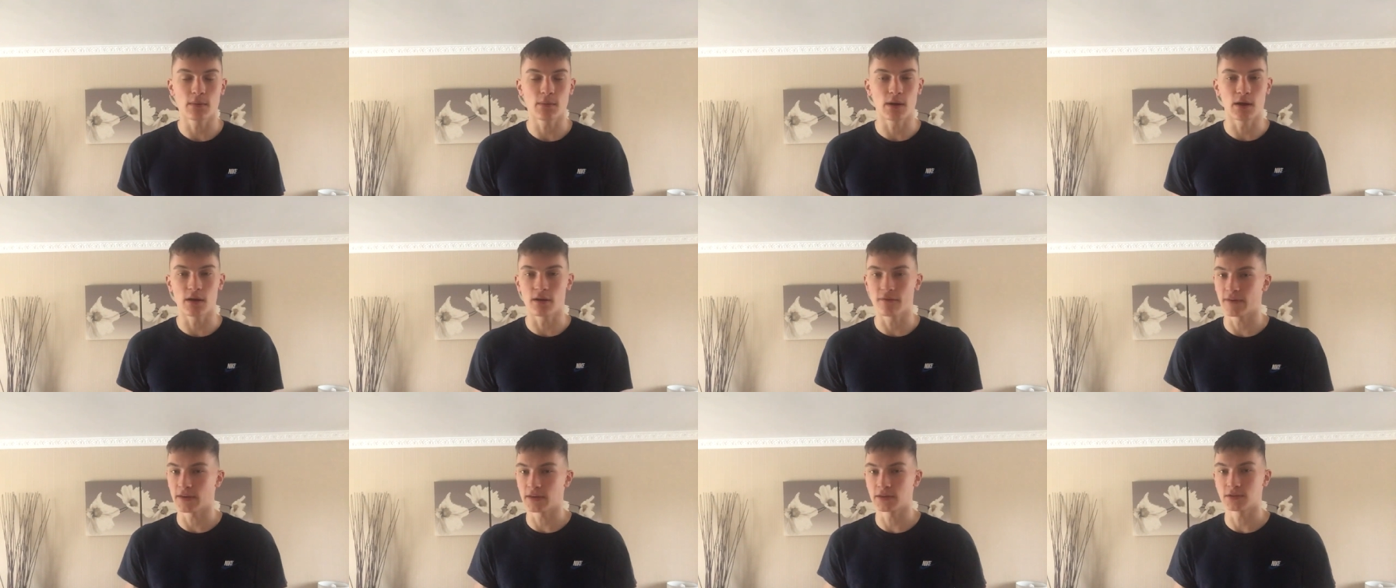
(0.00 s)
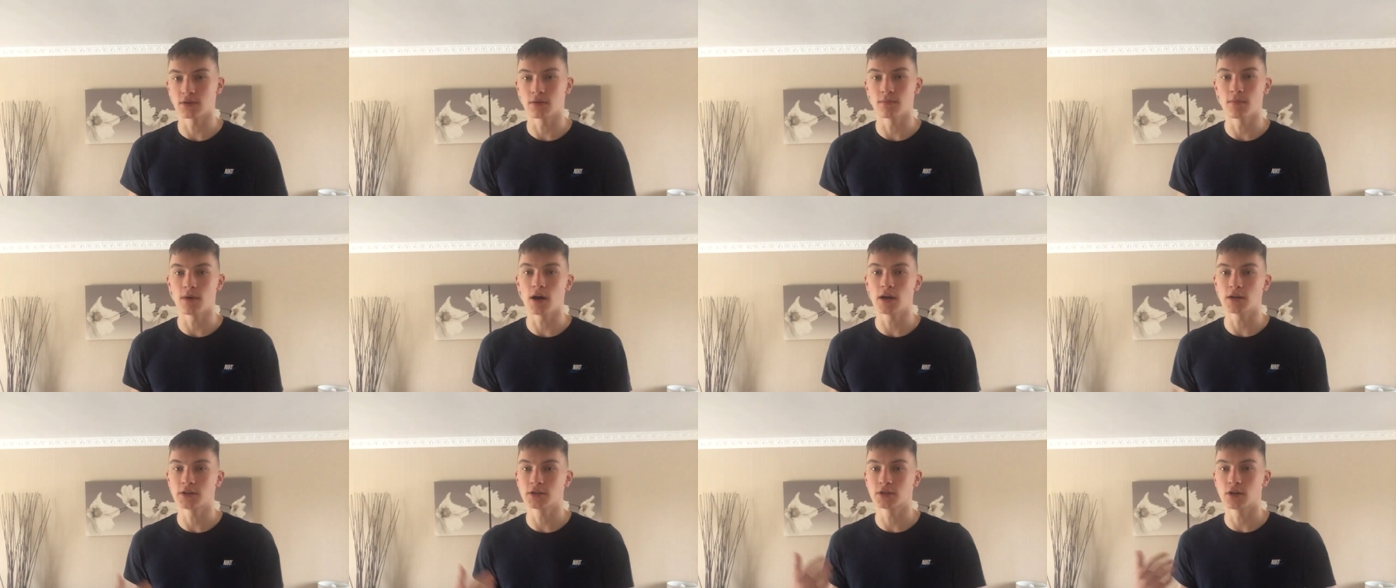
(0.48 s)
I'm like, oh, thank you so
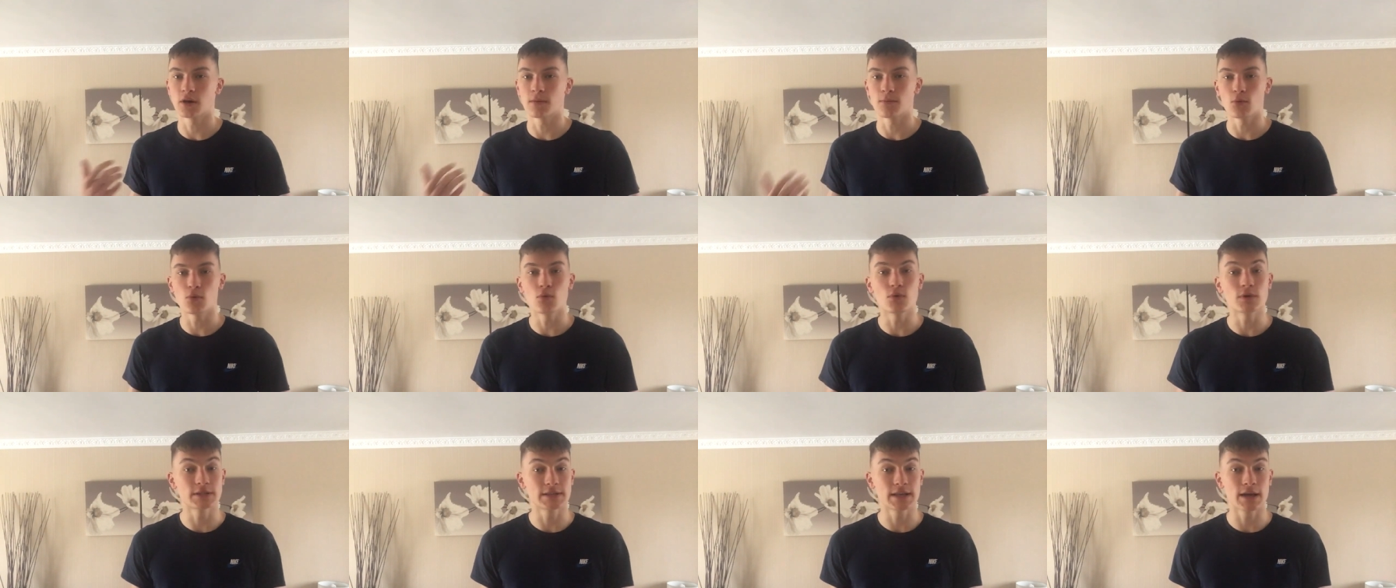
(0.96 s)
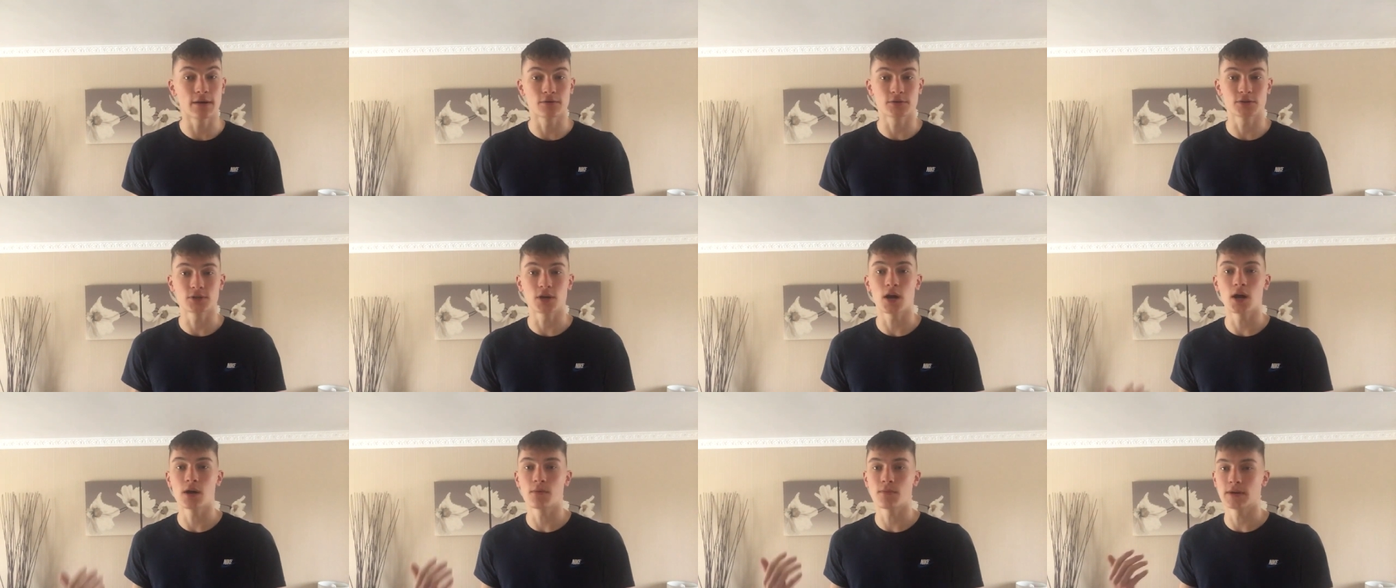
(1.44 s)
much. You know, I'm always there on
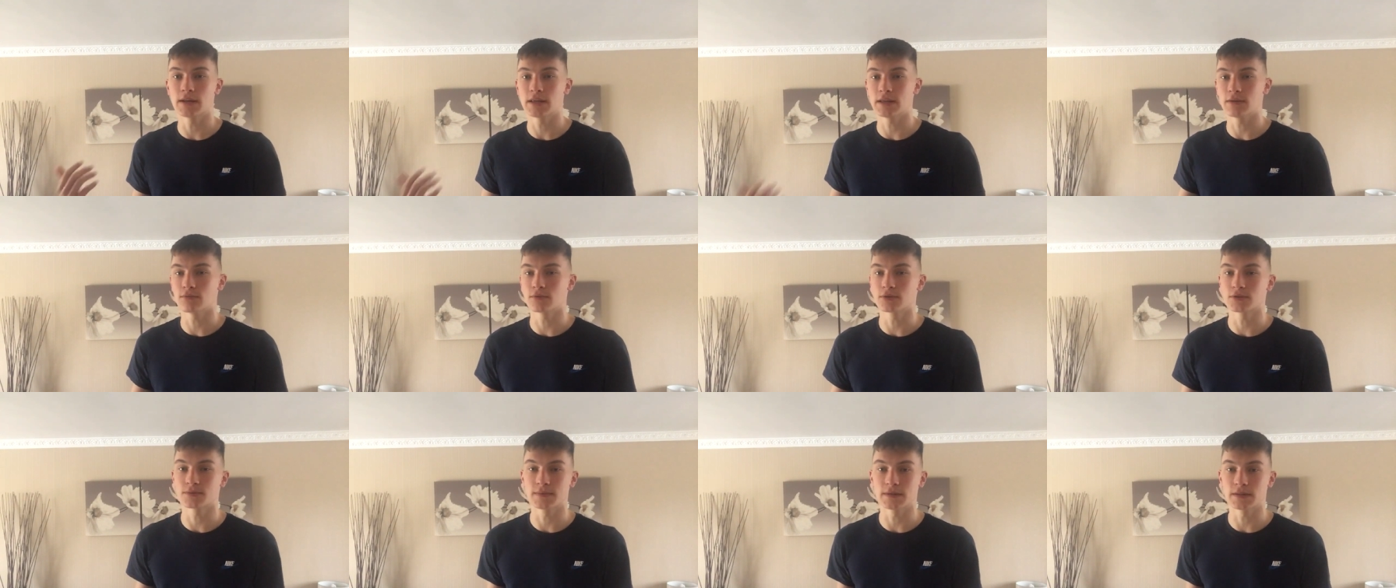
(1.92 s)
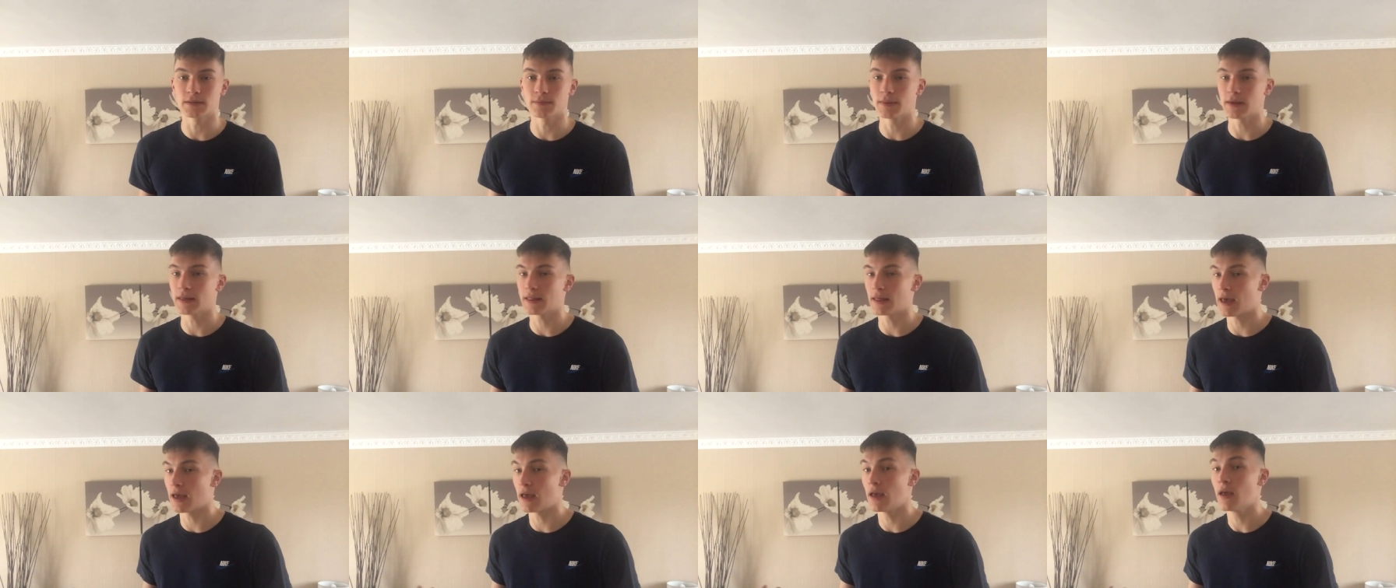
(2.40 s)
time when he wants me to
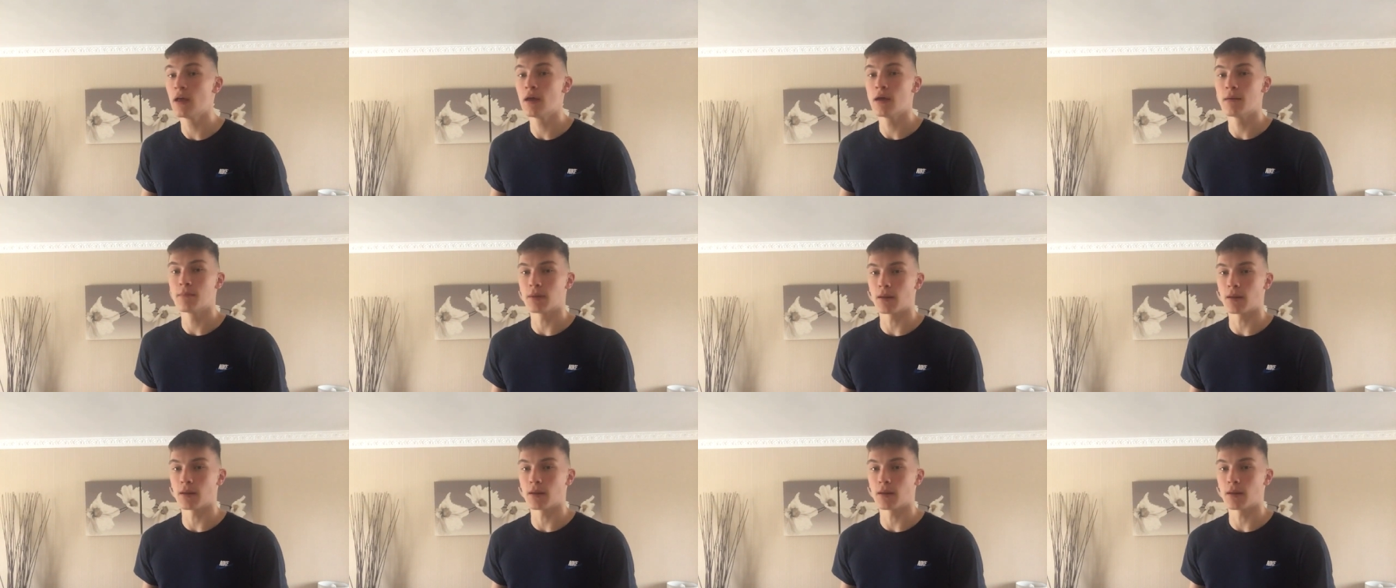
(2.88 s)
be there.